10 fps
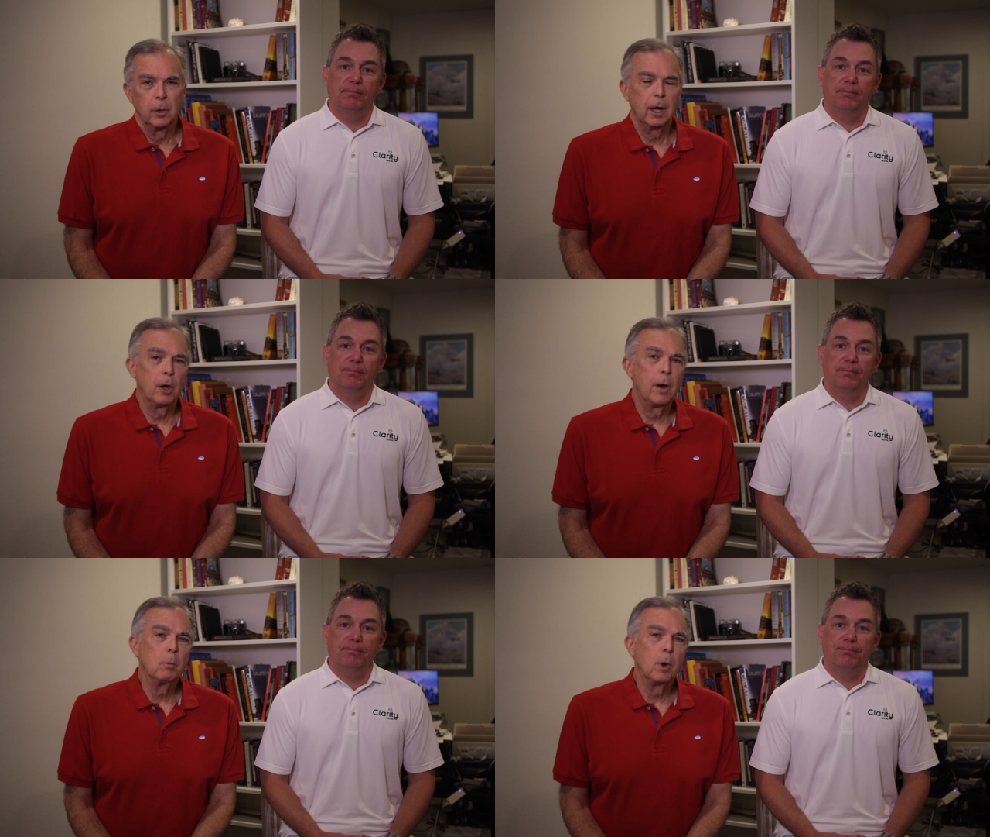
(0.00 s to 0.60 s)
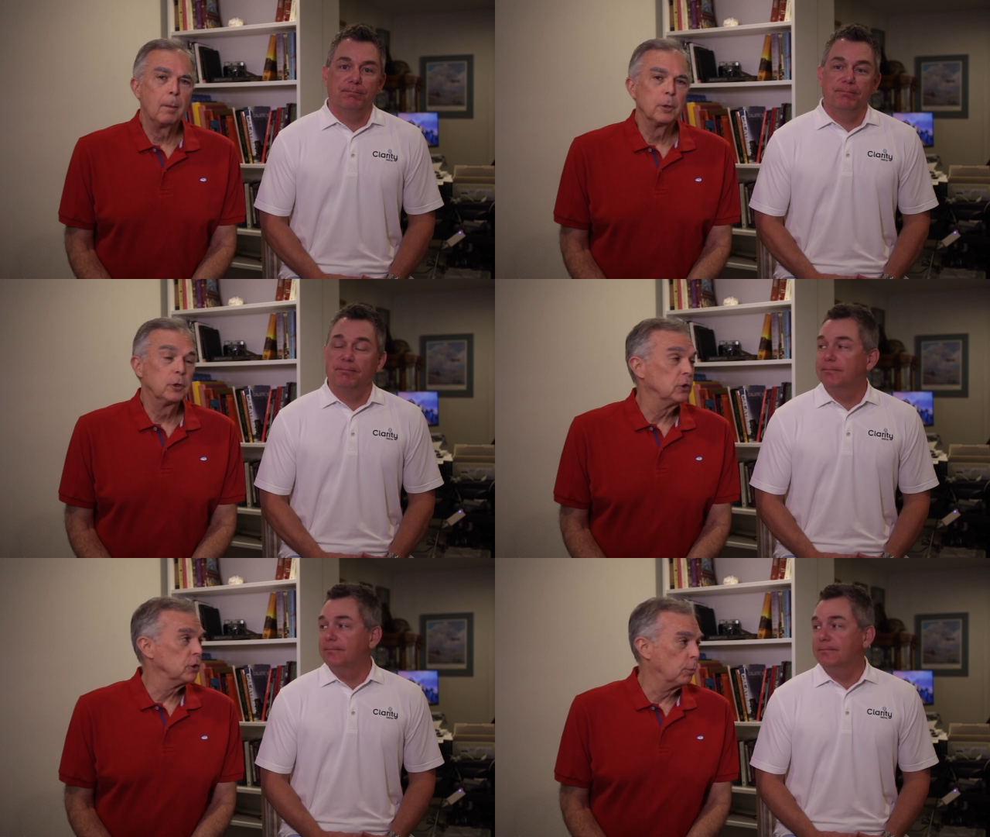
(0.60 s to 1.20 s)
Speaker 1: Well, hello, I'm Robert.
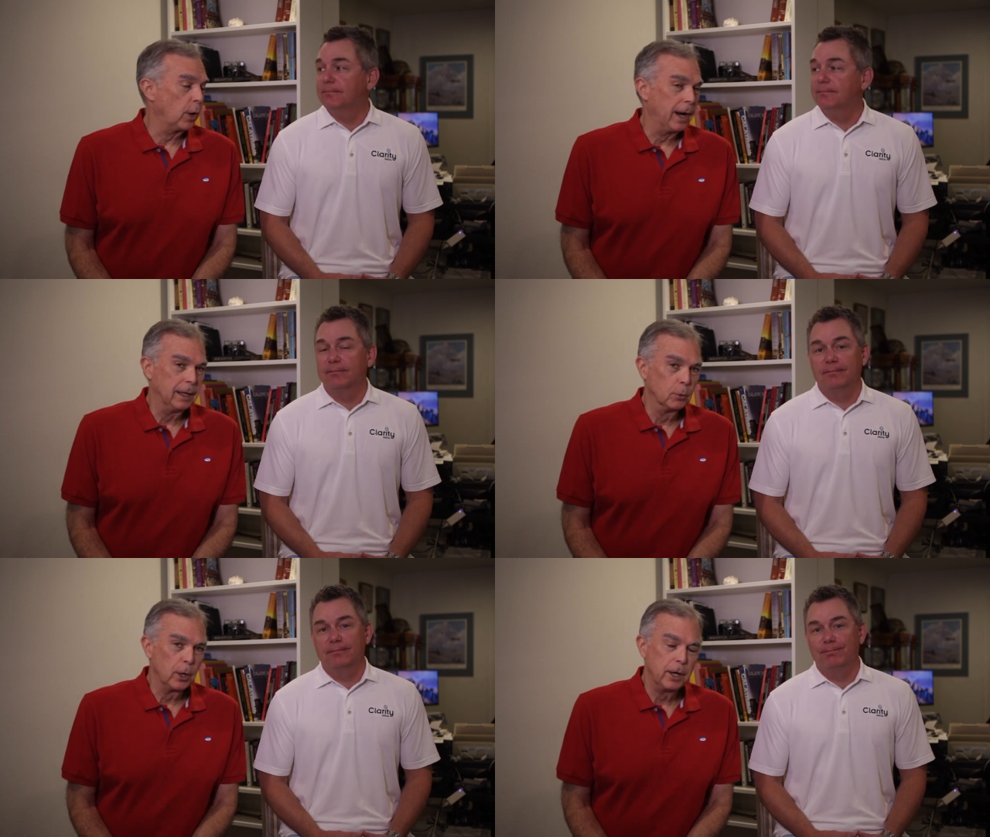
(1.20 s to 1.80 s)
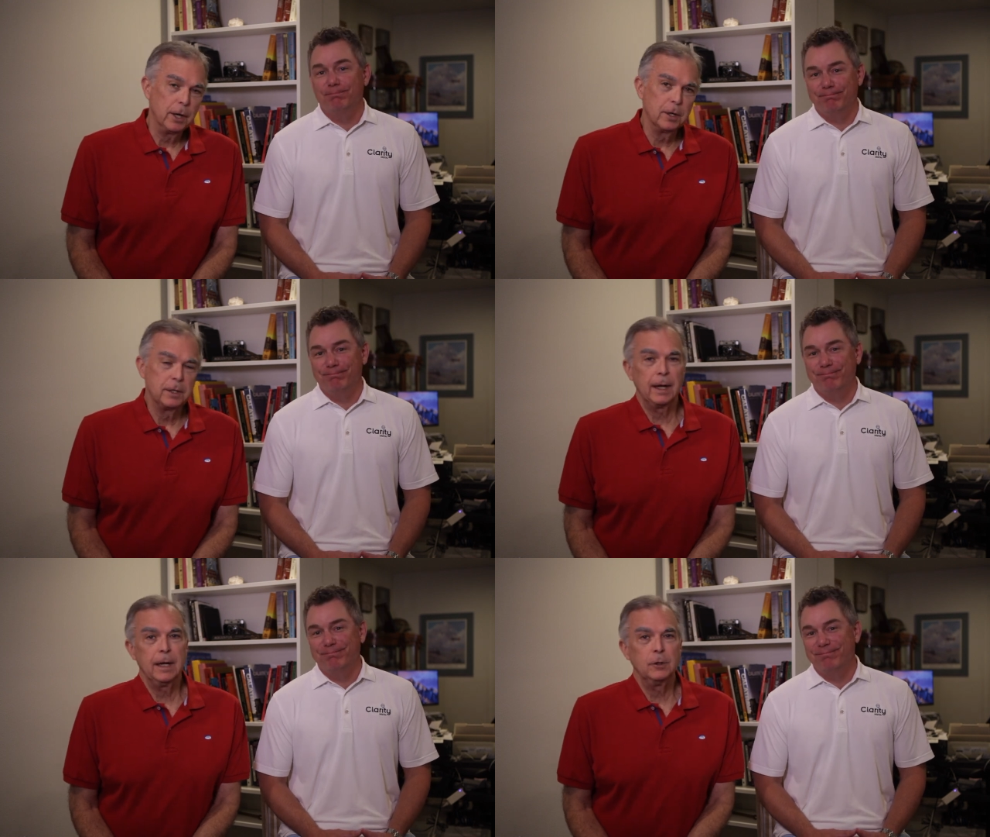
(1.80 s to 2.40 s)
This is Brad, and we're here
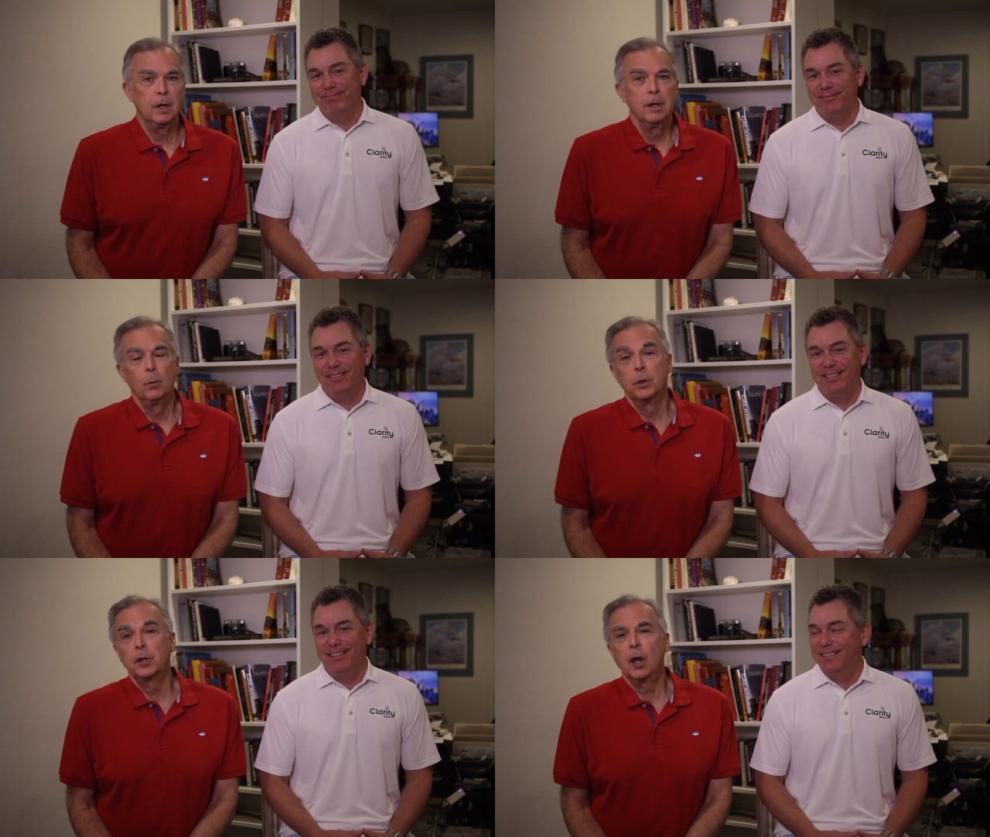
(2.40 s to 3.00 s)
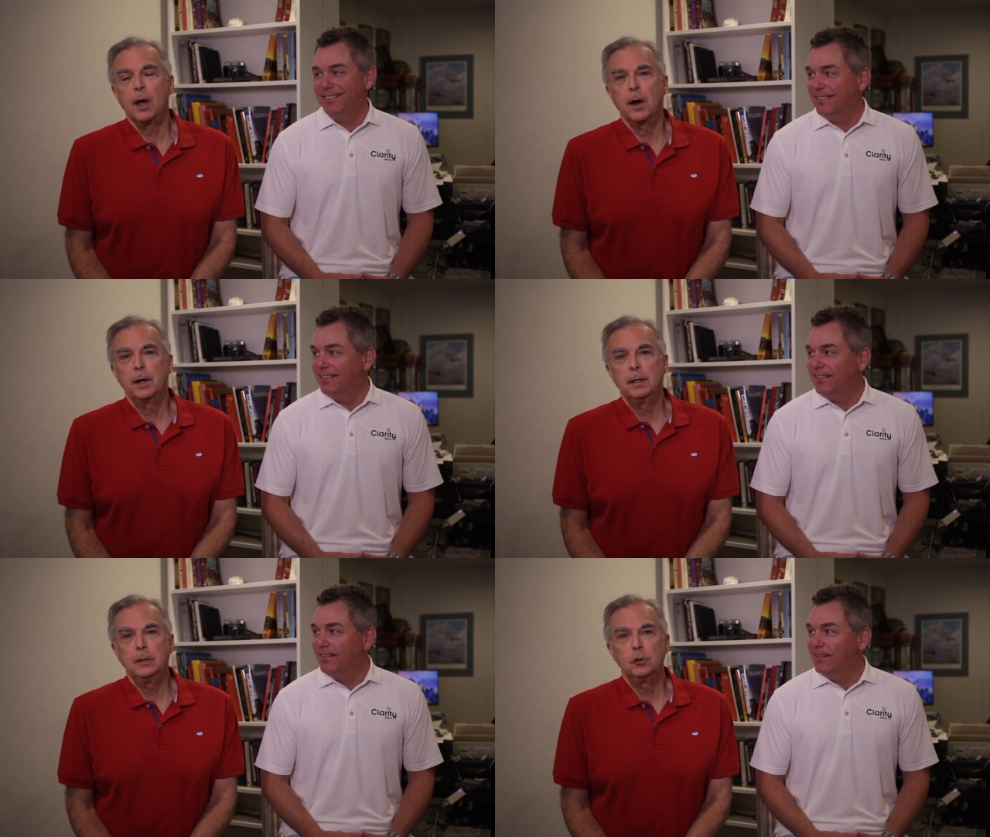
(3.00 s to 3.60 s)
today with
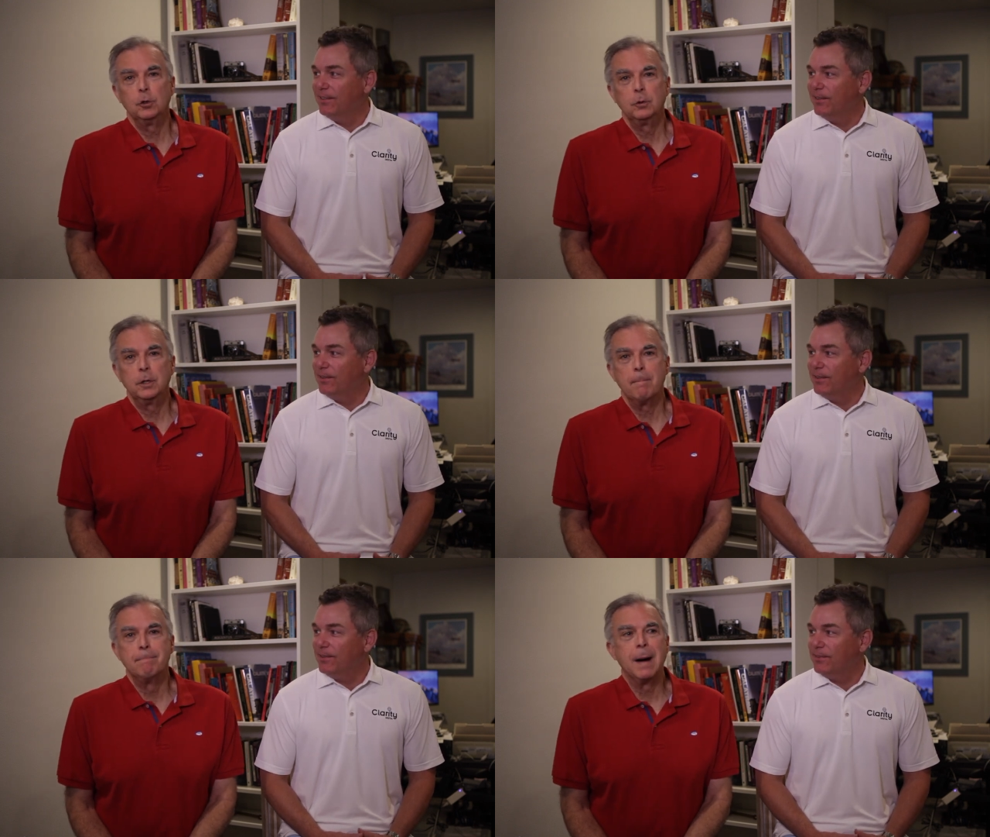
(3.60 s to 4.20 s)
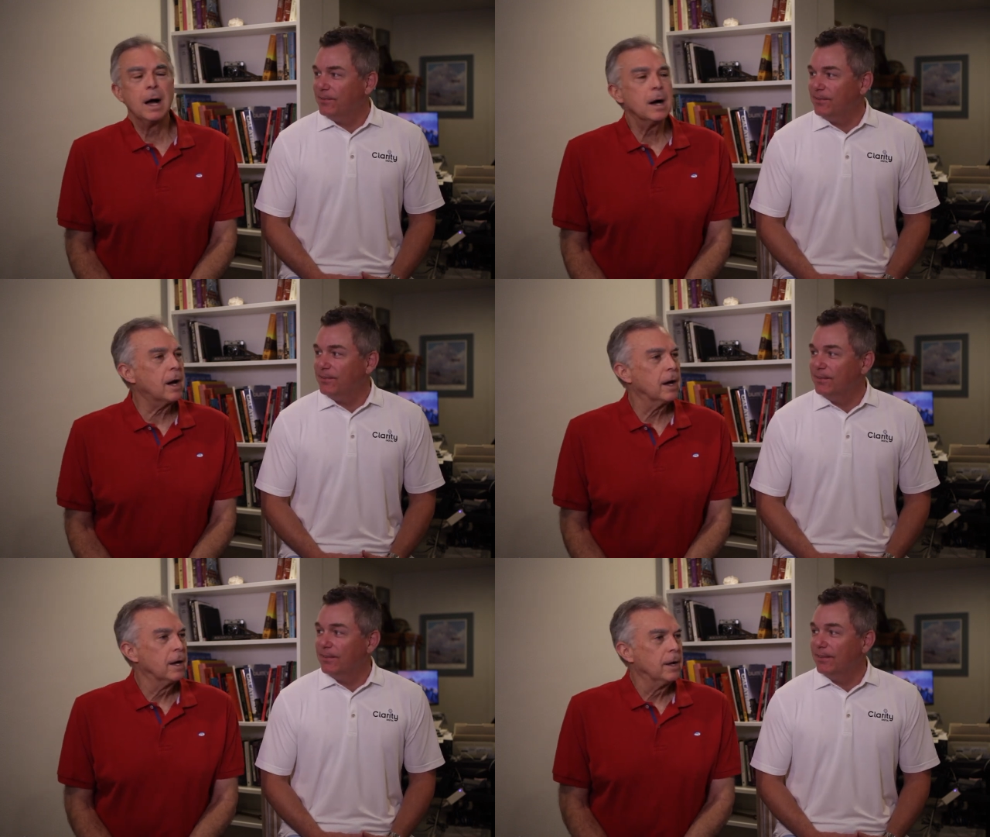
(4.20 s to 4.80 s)
clarity to
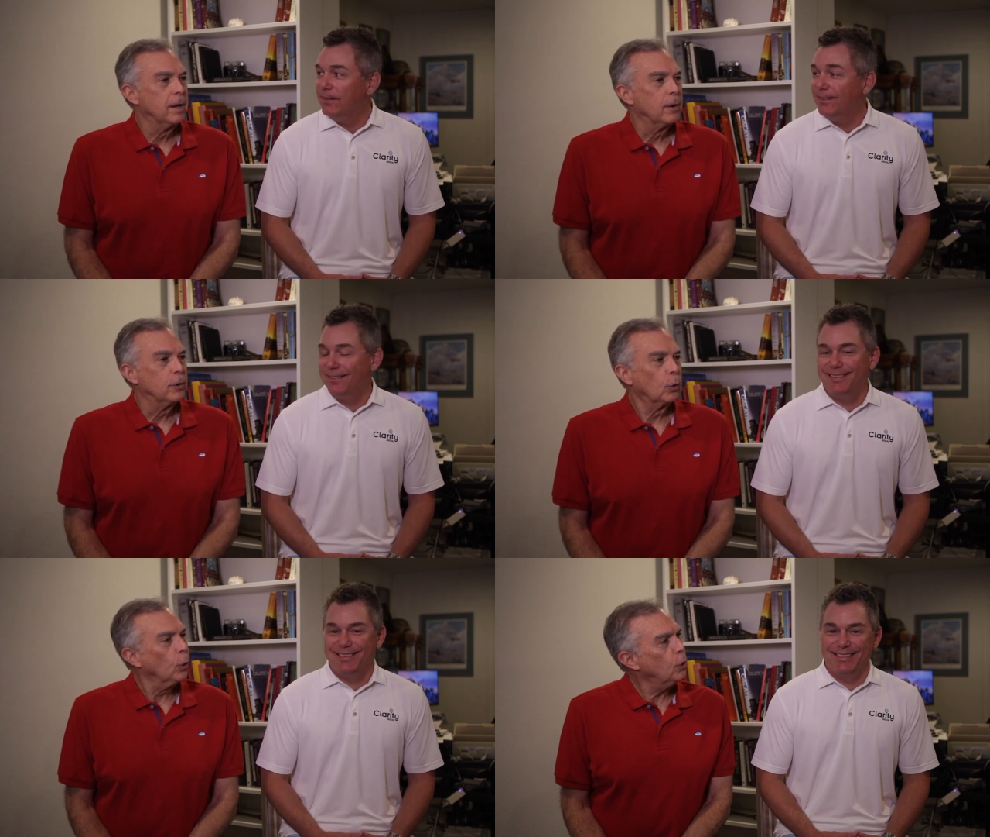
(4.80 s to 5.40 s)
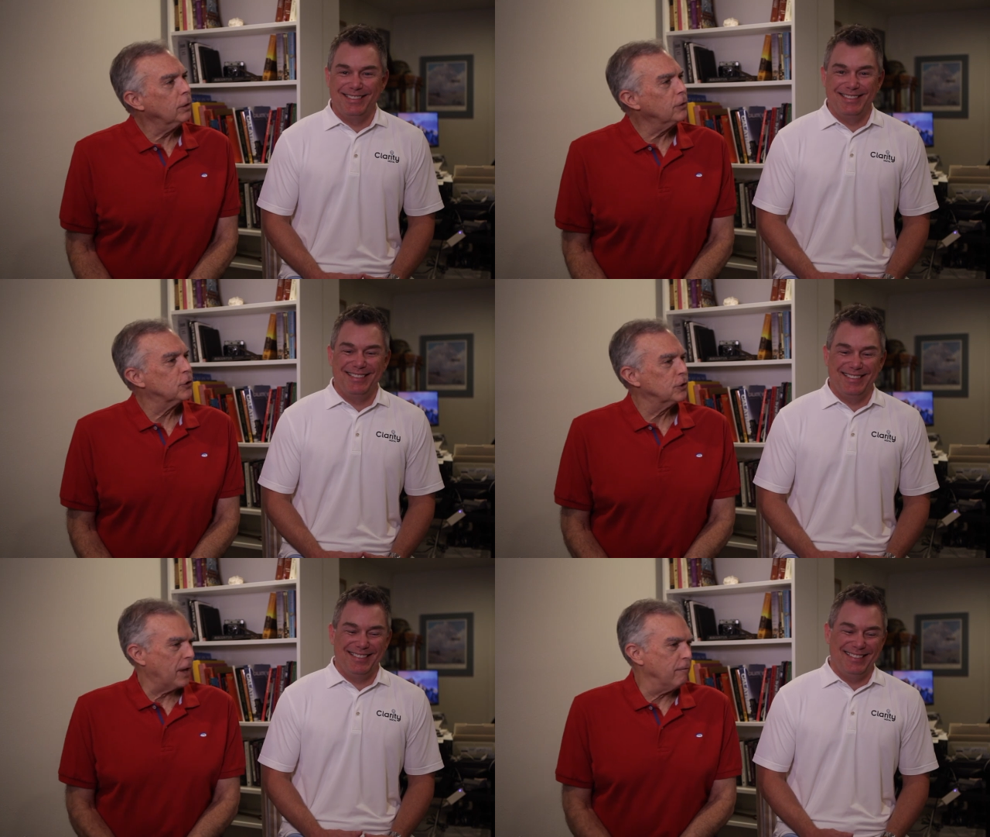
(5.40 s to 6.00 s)
debunk the rule of
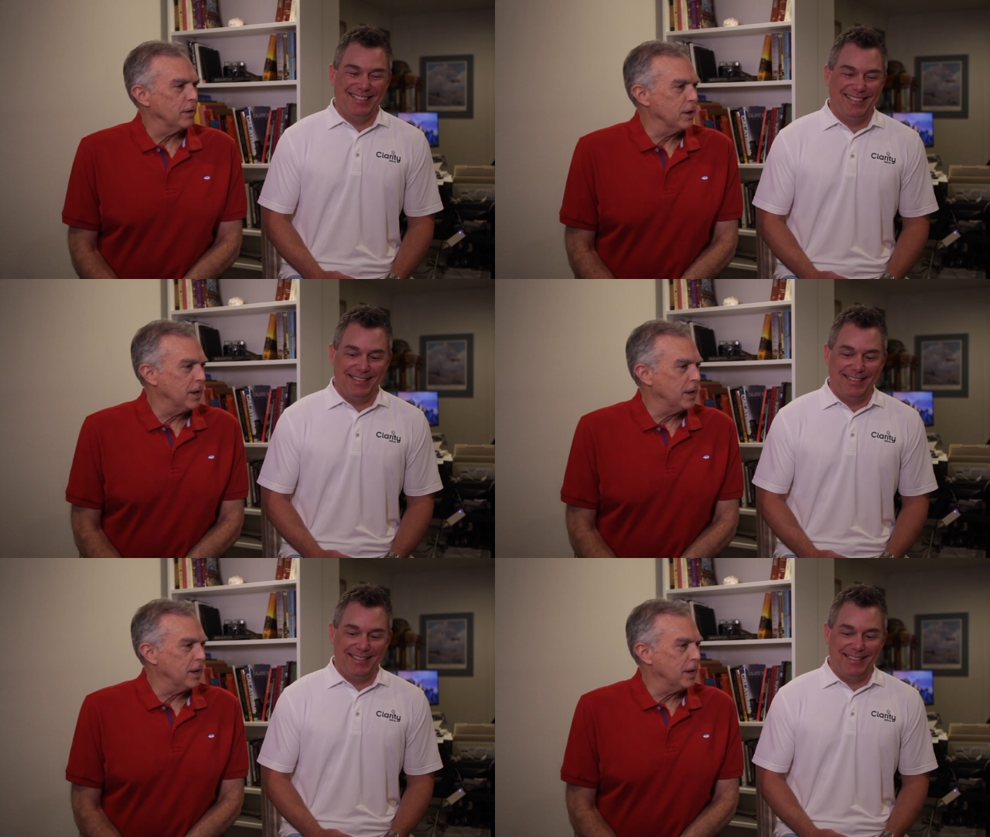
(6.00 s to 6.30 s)
seven